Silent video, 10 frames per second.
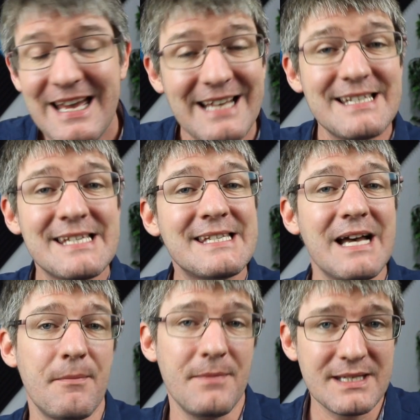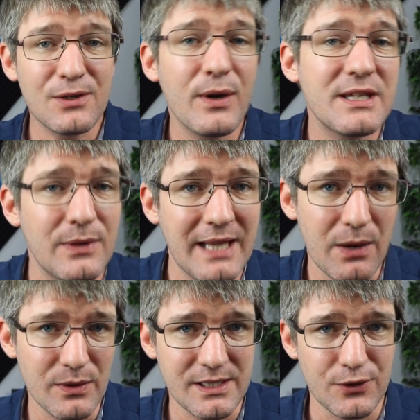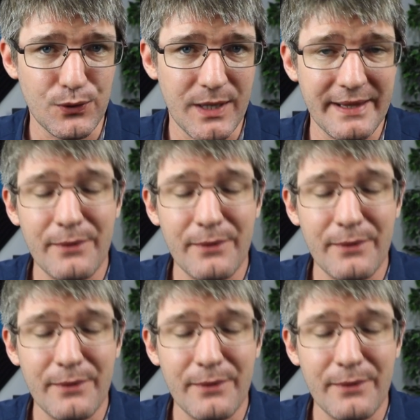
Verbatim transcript: and sum is going to allow us to do that.